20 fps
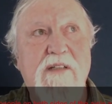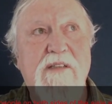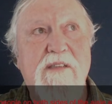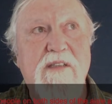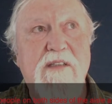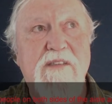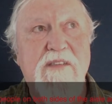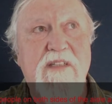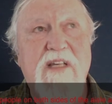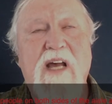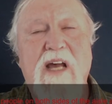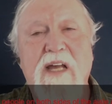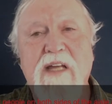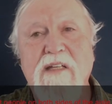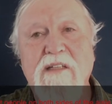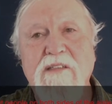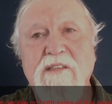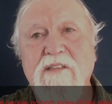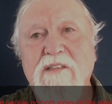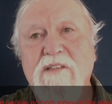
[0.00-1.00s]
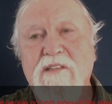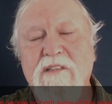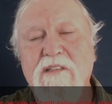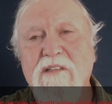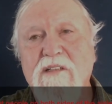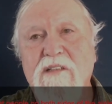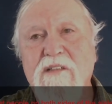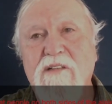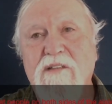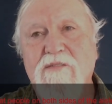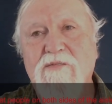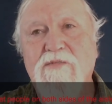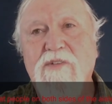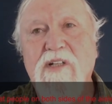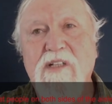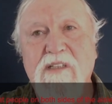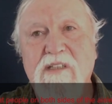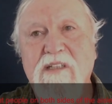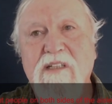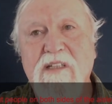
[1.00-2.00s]
the science it
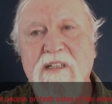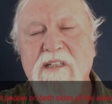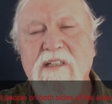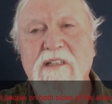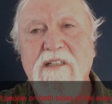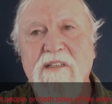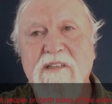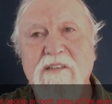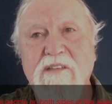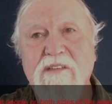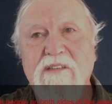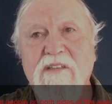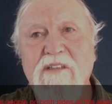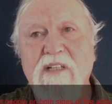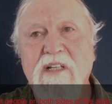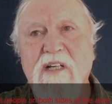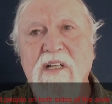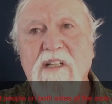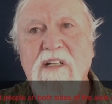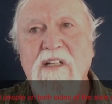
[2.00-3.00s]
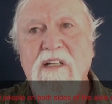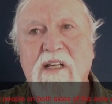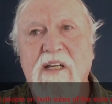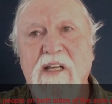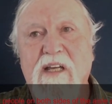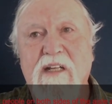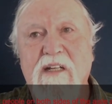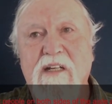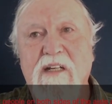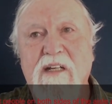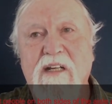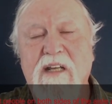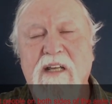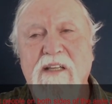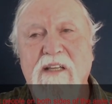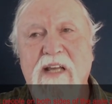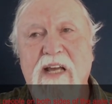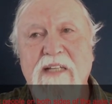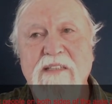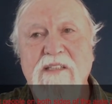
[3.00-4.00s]
really is, and
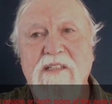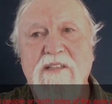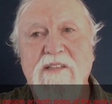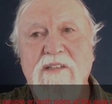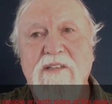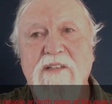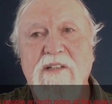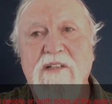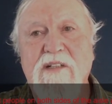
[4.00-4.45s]
that's